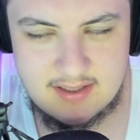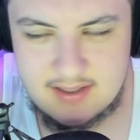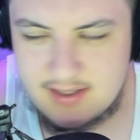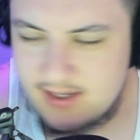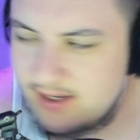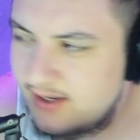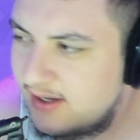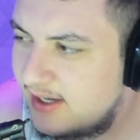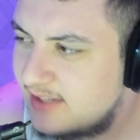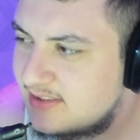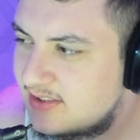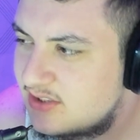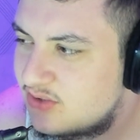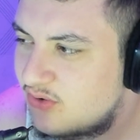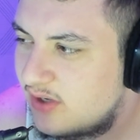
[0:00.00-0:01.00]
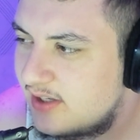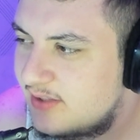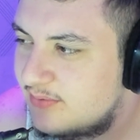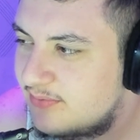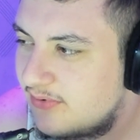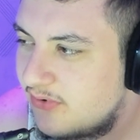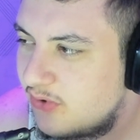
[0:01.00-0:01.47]
uh, as a striker
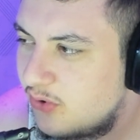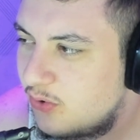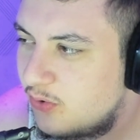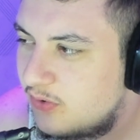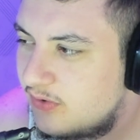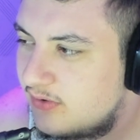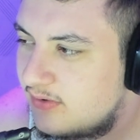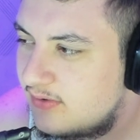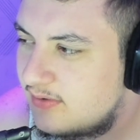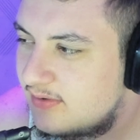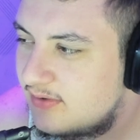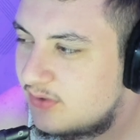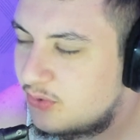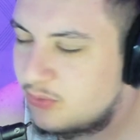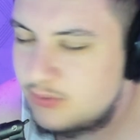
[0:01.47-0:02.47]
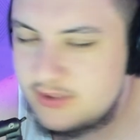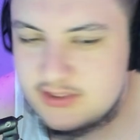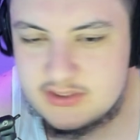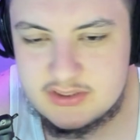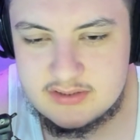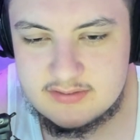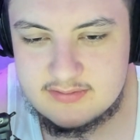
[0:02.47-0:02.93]
for Nor-
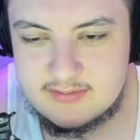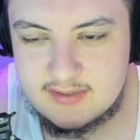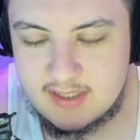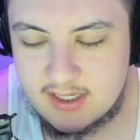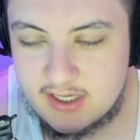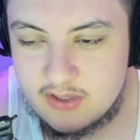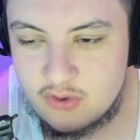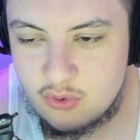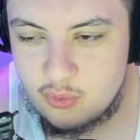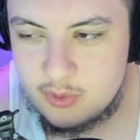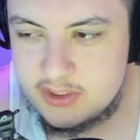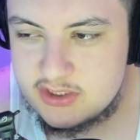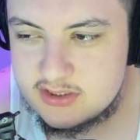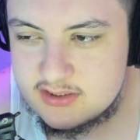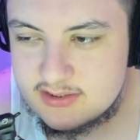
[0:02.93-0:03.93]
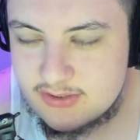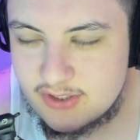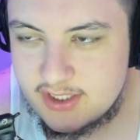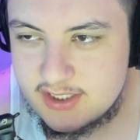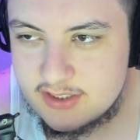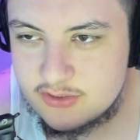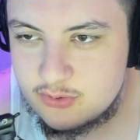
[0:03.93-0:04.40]
Norwegian, like a Norwegian
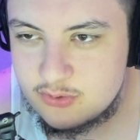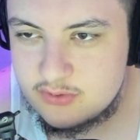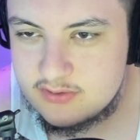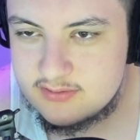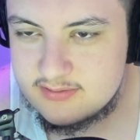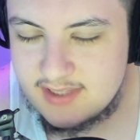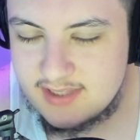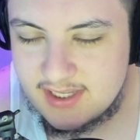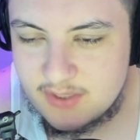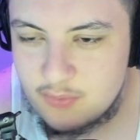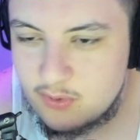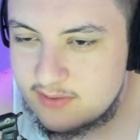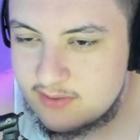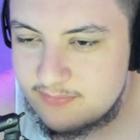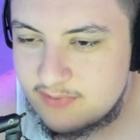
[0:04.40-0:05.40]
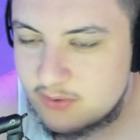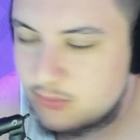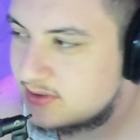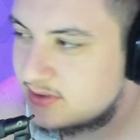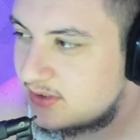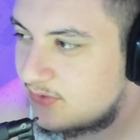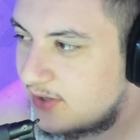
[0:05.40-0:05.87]
striker. like, what the fuck
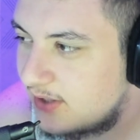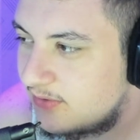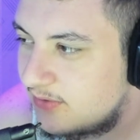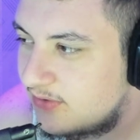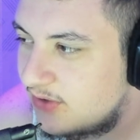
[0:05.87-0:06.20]
was the record?